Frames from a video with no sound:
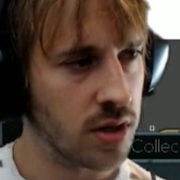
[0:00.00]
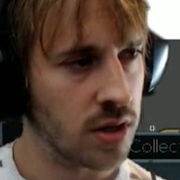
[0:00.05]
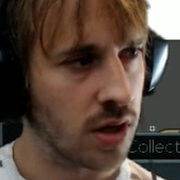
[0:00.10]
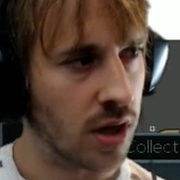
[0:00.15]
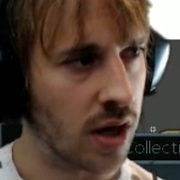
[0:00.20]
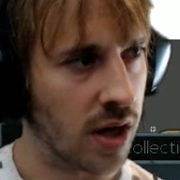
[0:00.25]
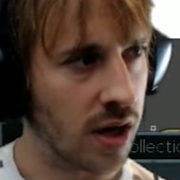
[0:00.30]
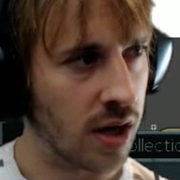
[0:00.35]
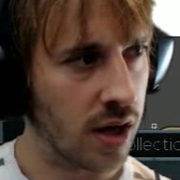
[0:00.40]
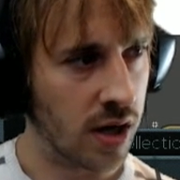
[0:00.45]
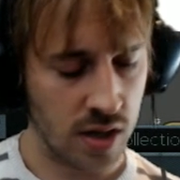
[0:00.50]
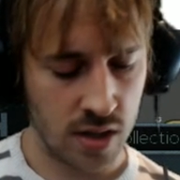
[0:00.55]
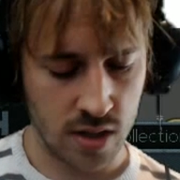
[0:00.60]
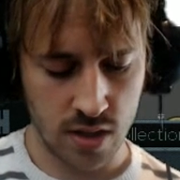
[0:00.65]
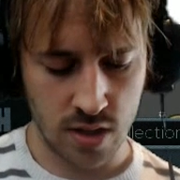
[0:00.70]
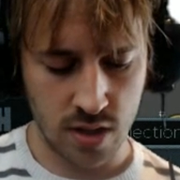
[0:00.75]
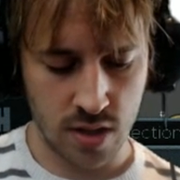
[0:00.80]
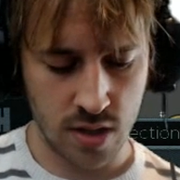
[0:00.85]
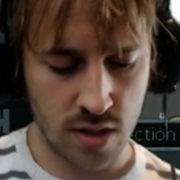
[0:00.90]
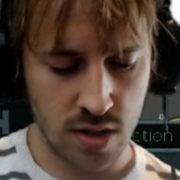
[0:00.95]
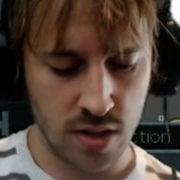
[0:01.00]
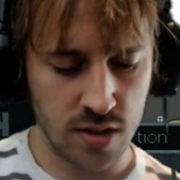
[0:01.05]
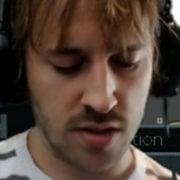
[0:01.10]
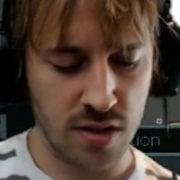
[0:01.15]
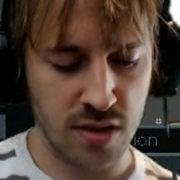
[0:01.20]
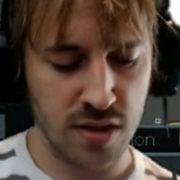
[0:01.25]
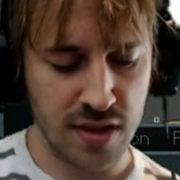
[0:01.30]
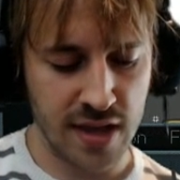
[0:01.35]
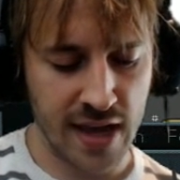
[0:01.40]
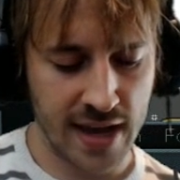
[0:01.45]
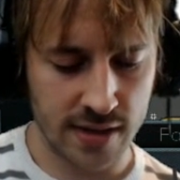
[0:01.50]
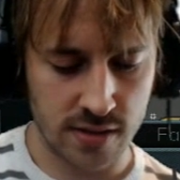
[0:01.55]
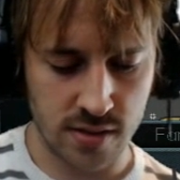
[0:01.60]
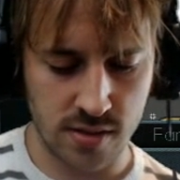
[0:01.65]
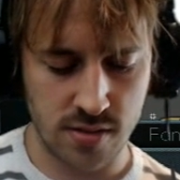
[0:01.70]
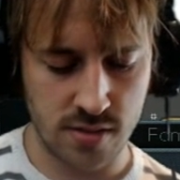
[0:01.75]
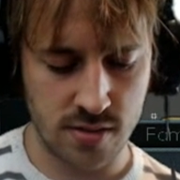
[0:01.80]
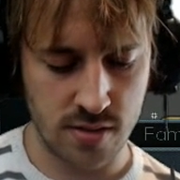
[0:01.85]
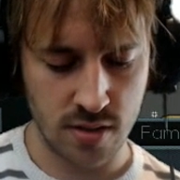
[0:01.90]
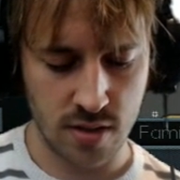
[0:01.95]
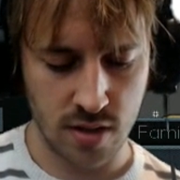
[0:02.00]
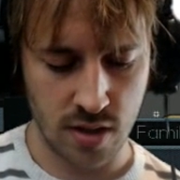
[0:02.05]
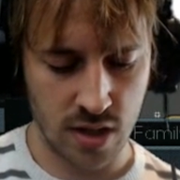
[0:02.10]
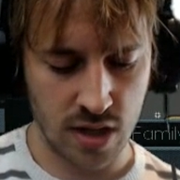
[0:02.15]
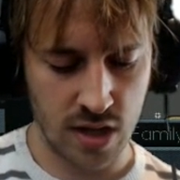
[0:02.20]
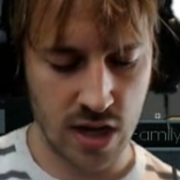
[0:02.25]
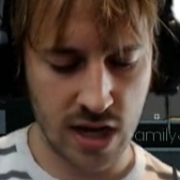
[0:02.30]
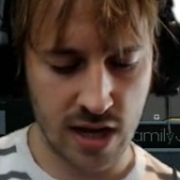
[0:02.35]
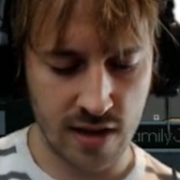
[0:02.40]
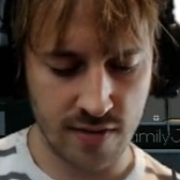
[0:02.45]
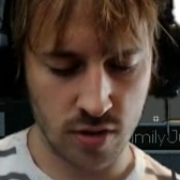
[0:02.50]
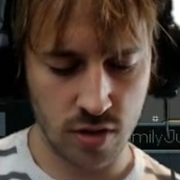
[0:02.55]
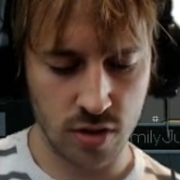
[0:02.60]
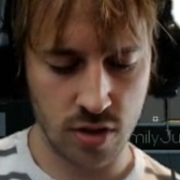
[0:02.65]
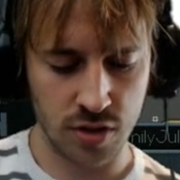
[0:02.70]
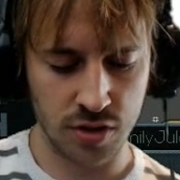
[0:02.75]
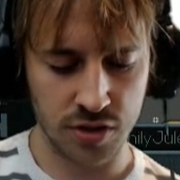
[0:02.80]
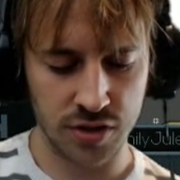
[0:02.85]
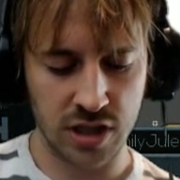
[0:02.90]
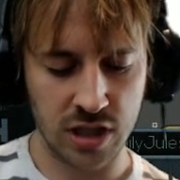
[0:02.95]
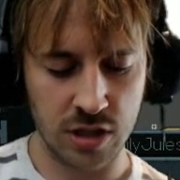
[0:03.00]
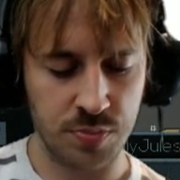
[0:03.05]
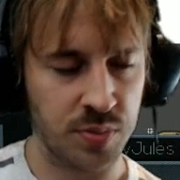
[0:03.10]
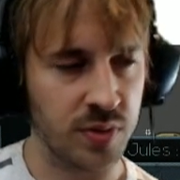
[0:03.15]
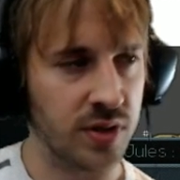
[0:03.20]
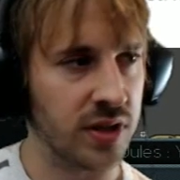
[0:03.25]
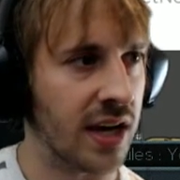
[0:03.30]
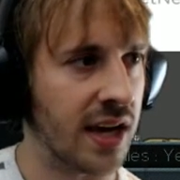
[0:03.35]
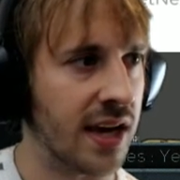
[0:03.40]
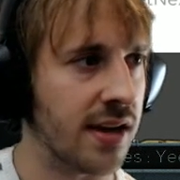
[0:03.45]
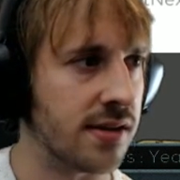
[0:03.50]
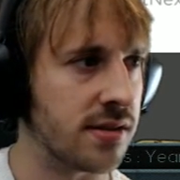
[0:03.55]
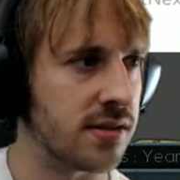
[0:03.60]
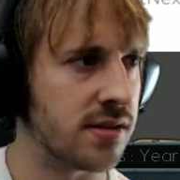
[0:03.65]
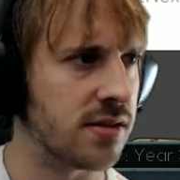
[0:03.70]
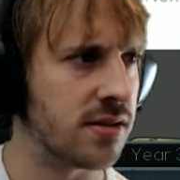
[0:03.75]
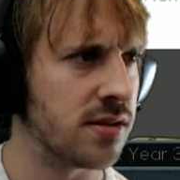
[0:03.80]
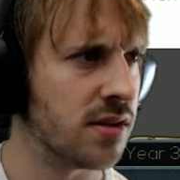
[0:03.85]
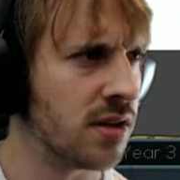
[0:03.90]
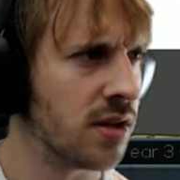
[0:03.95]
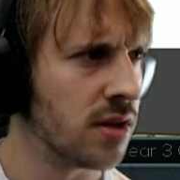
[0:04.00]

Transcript: next level DPS.